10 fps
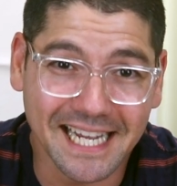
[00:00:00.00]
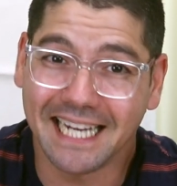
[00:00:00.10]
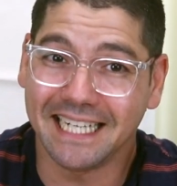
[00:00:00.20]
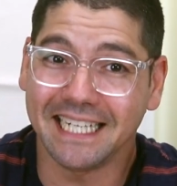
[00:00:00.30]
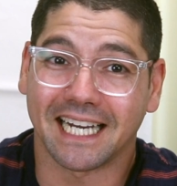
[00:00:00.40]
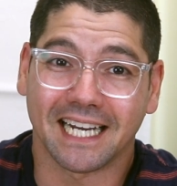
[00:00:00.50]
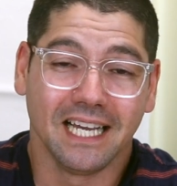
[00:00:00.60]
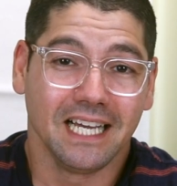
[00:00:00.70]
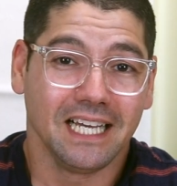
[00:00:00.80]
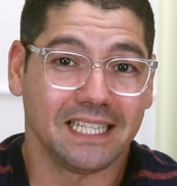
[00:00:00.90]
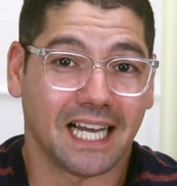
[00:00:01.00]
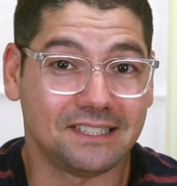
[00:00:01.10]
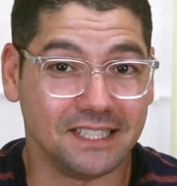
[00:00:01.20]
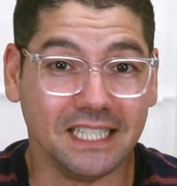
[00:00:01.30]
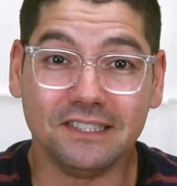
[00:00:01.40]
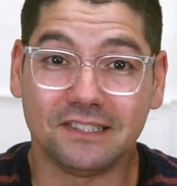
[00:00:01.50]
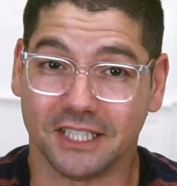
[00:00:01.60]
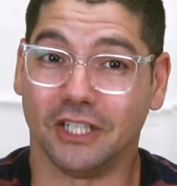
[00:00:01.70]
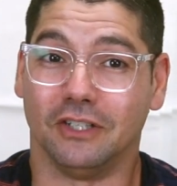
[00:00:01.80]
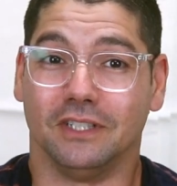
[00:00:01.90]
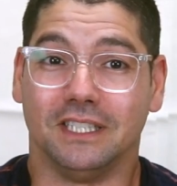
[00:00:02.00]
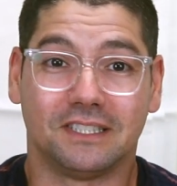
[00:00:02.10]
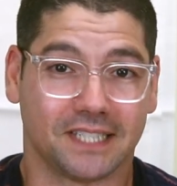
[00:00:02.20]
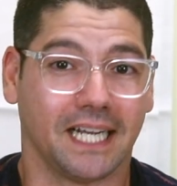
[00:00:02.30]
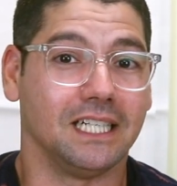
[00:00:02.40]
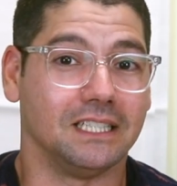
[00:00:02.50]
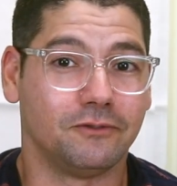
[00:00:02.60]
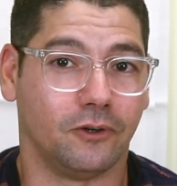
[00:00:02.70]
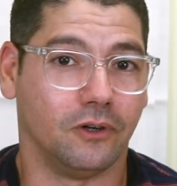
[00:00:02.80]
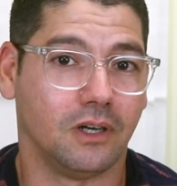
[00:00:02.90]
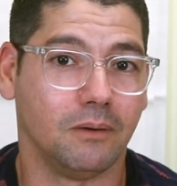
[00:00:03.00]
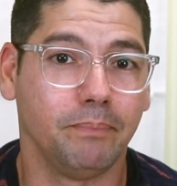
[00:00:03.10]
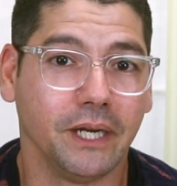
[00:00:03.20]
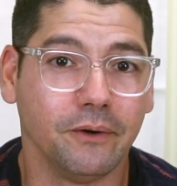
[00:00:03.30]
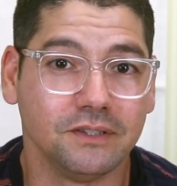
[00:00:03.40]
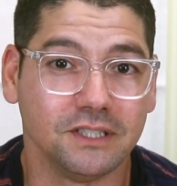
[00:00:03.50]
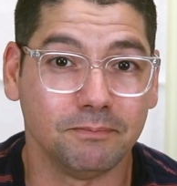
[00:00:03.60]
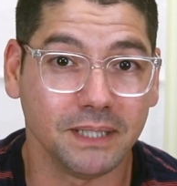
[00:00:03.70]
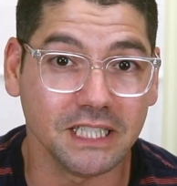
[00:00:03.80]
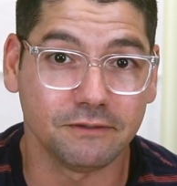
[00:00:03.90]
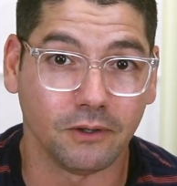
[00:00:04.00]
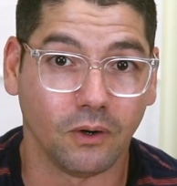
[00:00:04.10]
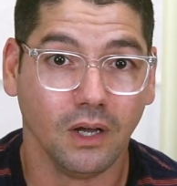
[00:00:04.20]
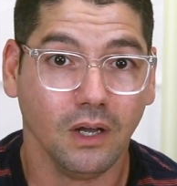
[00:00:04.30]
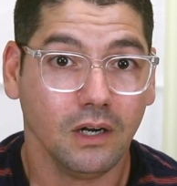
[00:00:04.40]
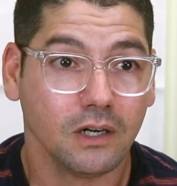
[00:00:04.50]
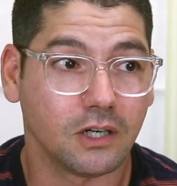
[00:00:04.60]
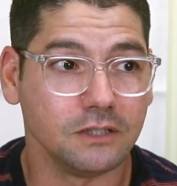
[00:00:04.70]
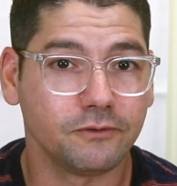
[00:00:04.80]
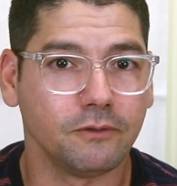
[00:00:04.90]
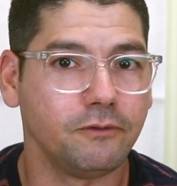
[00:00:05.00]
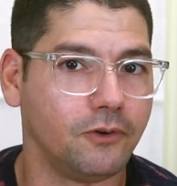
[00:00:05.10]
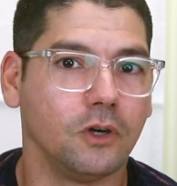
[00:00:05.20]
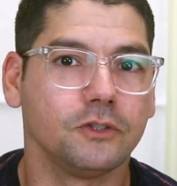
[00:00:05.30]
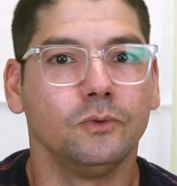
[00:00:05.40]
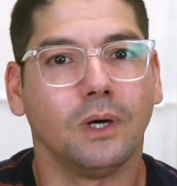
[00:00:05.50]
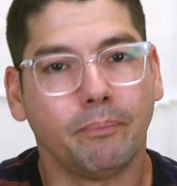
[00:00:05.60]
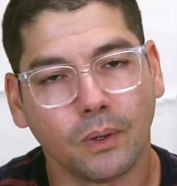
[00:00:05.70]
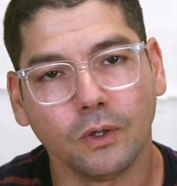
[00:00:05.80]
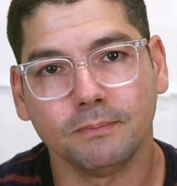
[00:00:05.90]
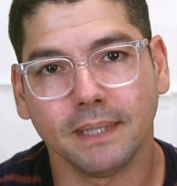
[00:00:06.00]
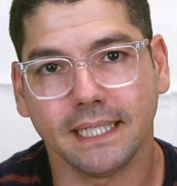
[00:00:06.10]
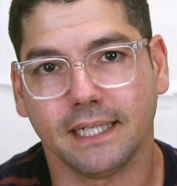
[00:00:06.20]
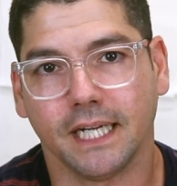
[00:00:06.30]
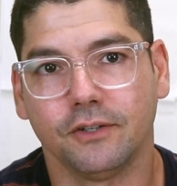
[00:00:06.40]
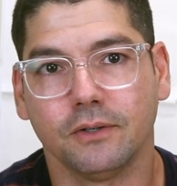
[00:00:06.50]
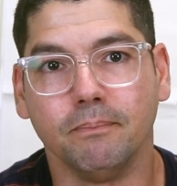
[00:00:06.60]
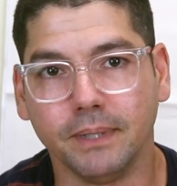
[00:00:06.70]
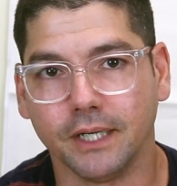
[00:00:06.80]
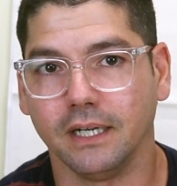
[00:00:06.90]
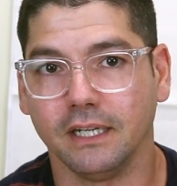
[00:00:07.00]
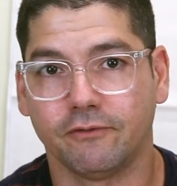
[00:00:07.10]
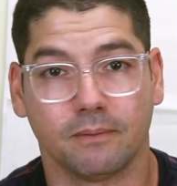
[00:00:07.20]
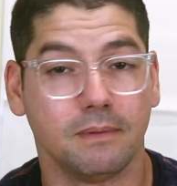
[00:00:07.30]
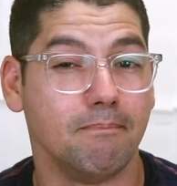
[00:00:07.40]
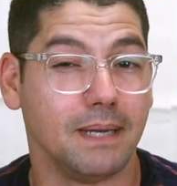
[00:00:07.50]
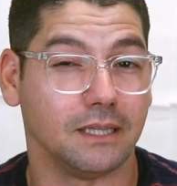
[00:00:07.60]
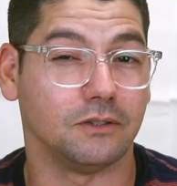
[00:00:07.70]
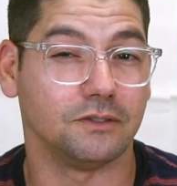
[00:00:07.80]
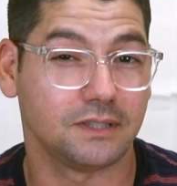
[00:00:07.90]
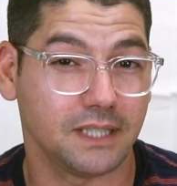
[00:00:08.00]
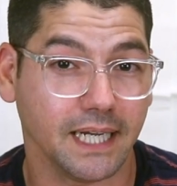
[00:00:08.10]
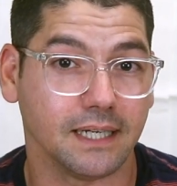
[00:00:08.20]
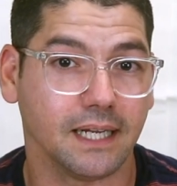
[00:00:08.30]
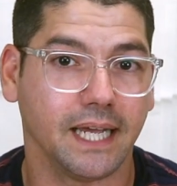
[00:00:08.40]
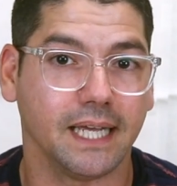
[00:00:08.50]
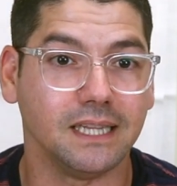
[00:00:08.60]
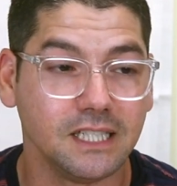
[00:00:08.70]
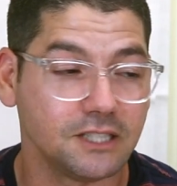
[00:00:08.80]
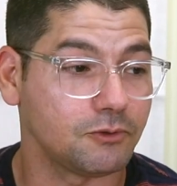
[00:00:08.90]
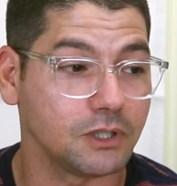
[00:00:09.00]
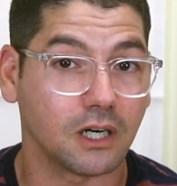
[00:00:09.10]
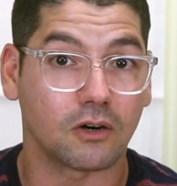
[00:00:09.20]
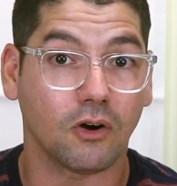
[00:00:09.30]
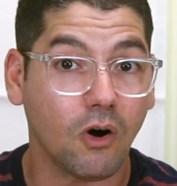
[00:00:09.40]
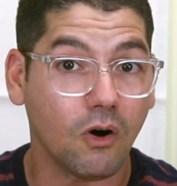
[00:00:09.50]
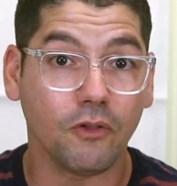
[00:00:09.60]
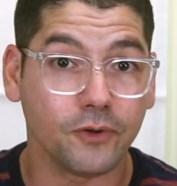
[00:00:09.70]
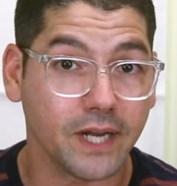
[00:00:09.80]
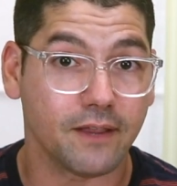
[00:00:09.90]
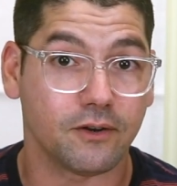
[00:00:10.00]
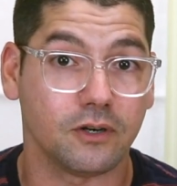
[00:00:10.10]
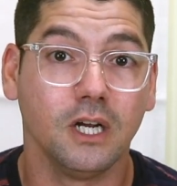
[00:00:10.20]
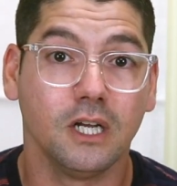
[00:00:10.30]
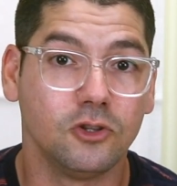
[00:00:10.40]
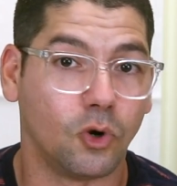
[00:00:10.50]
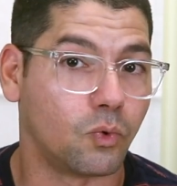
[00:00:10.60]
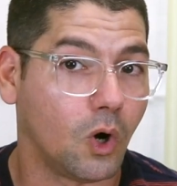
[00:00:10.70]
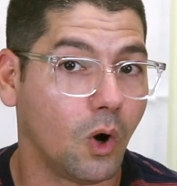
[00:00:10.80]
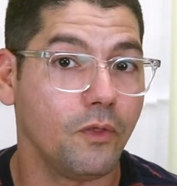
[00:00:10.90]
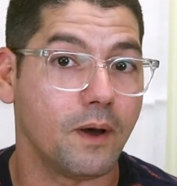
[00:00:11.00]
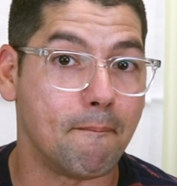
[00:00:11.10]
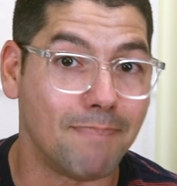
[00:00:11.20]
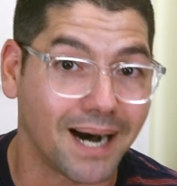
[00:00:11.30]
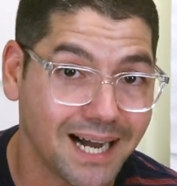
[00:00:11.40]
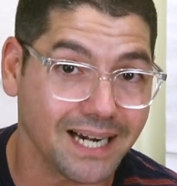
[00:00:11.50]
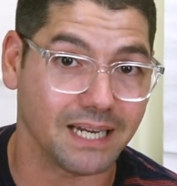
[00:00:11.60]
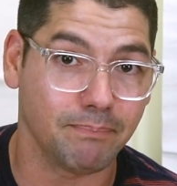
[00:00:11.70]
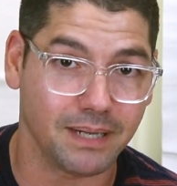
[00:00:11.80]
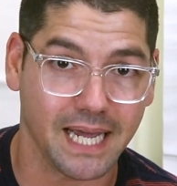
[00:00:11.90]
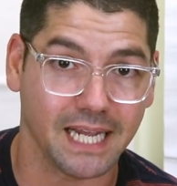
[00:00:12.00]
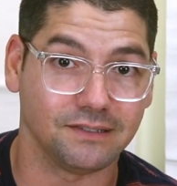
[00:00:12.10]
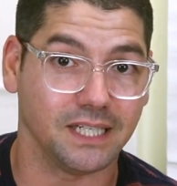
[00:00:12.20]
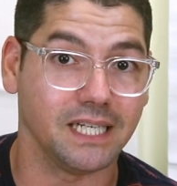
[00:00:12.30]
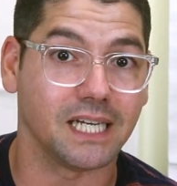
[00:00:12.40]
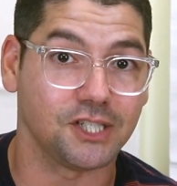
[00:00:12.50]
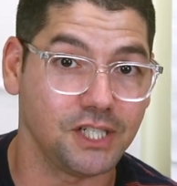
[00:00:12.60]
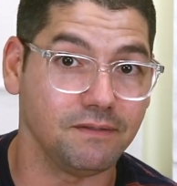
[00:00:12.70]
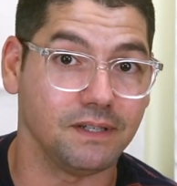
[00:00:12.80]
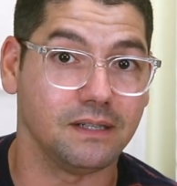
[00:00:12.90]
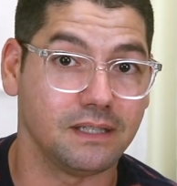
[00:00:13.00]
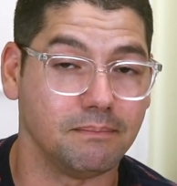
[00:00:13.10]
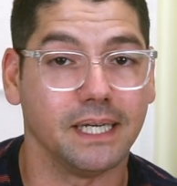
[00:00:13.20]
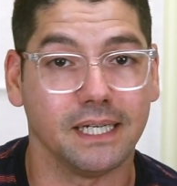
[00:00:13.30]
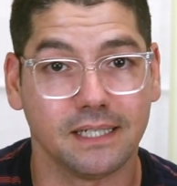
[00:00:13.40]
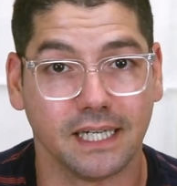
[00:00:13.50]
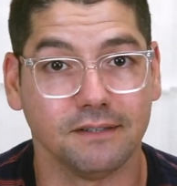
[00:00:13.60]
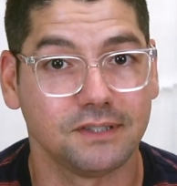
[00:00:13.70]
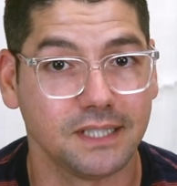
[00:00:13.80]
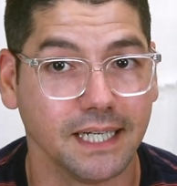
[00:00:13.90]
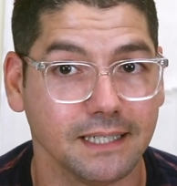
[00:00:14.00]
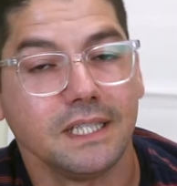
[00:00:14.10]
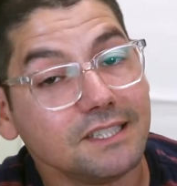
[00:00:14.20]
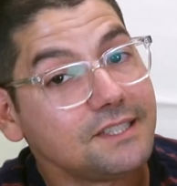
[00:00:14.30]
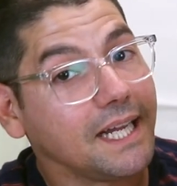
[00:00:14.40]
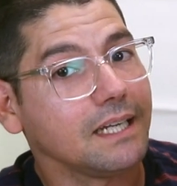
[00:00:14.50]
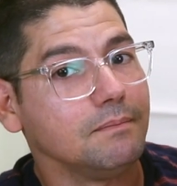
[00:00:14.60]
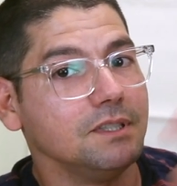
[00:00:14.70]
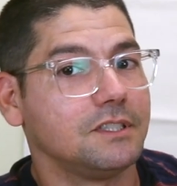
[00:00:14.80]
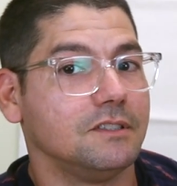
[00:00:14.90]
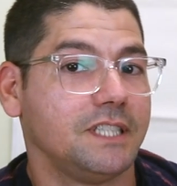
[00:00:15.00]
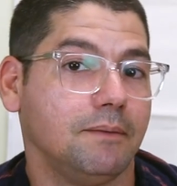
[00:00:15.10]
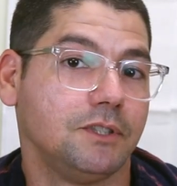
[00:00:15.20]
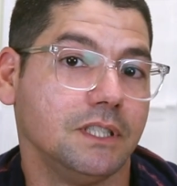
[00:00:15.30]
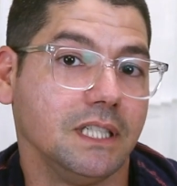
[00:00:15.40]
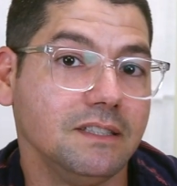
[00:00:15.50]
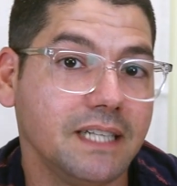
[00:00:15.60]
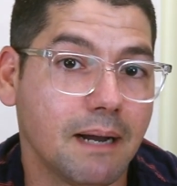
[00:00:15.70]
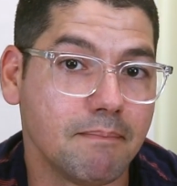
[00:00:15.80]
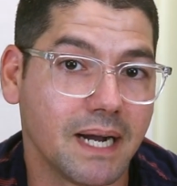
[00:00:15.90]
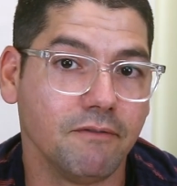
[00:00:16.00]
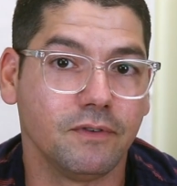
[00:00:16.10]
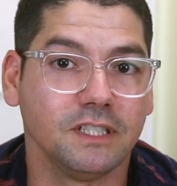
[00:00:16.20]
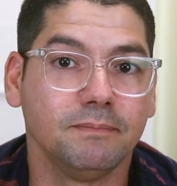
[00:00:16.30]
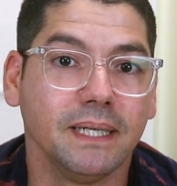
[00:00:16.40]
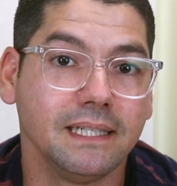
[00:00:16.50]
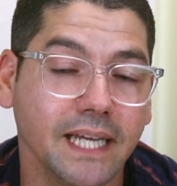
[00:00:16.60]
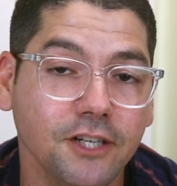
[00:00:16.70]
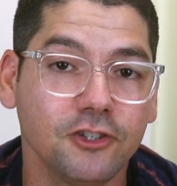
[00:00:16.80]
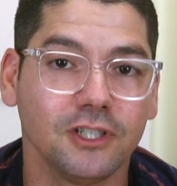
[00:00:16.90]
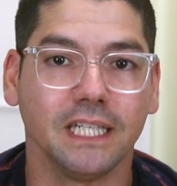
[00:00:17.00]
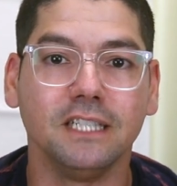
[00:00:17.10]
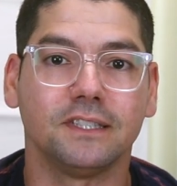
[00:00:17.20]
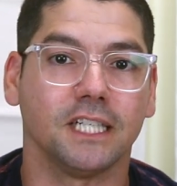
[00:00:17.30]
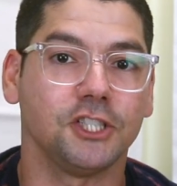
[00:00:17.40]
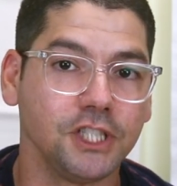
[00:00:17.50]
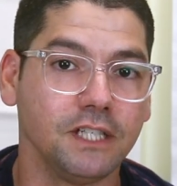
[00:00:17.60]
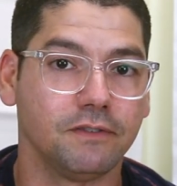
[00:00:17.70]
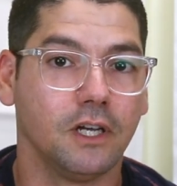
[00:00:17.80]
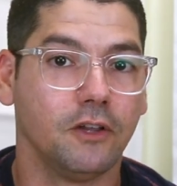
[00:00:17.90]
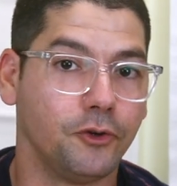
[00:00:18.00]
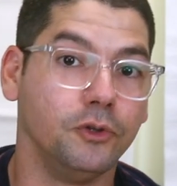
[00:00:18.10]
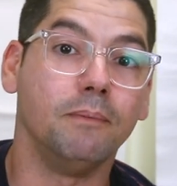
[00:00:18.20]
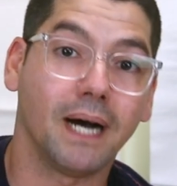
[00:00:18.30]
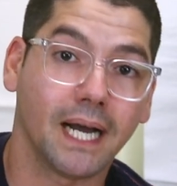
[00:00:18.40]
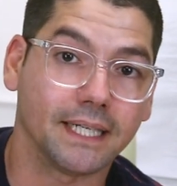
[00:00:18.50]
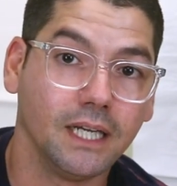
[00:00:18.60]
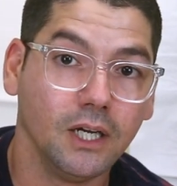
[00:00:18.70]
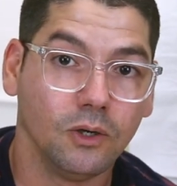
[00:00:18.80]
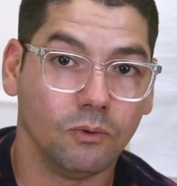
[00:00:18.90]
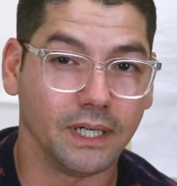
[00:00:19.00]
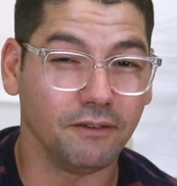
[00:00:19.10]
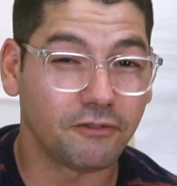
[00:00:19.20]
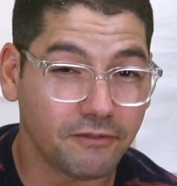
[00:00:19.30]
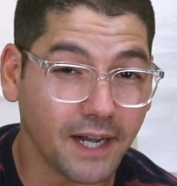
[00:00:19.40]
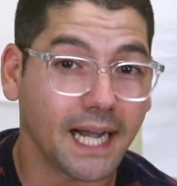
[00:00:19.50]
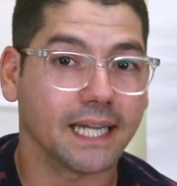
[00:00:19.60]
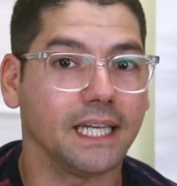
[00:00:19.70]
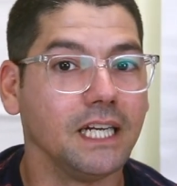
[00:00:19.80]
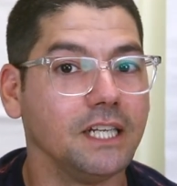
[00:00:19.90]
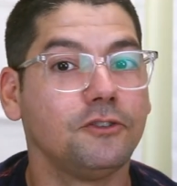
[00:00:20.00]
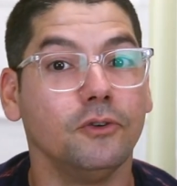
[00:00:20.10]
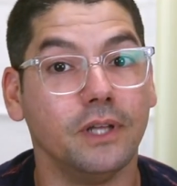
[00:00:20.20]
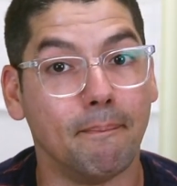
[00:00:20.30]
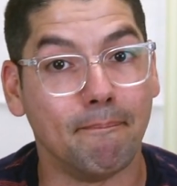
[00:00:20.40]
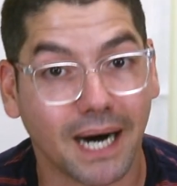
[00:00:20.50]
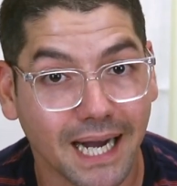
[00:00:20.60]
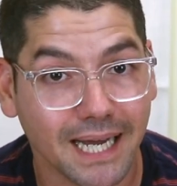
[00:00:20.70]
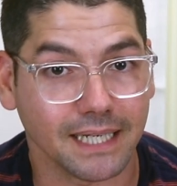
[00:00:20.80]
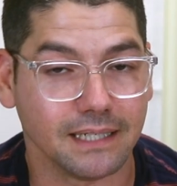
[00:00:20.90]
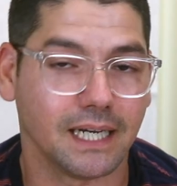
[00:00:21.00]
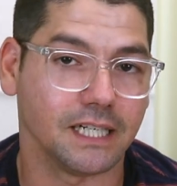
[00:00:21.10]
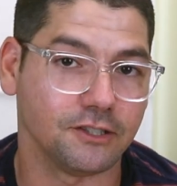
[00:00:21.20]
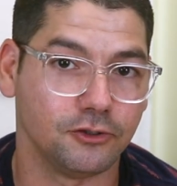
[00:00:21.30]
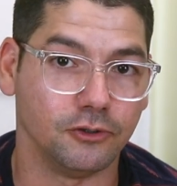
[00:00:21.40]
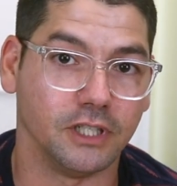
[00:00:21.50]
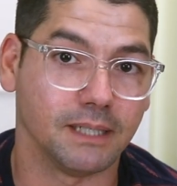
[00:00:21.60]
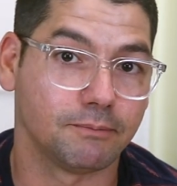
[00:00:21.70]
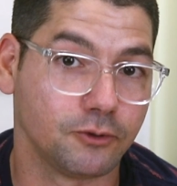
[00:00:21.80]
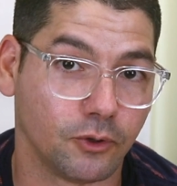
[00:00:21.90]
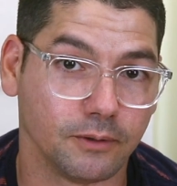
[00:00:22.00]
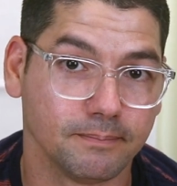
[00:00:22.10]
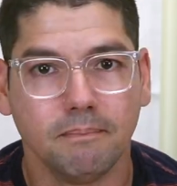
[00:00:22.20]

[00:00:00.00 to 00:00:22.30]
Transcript: the idea that sitting still in silence for long periods is peaceful comes from folks who approach meditation merely from a mental state and disregard altogether the role the body plays in achieving the meditative state. The second misconception is that mindfulness meditation is achieved through the mind when in fact it is through the body that is truly absorbed.